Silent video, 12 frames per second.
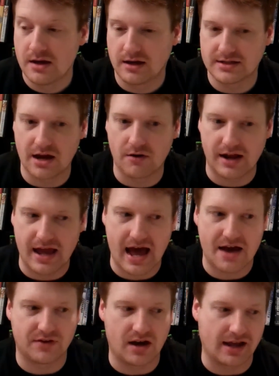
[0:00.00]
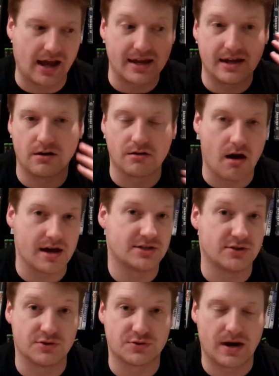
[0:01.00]
because they already have it. Like, I can get it on
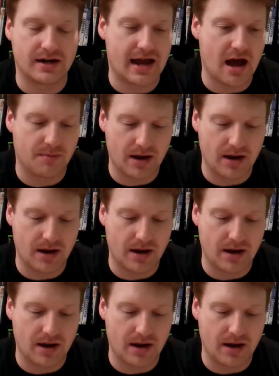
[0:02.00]
iTunes right now,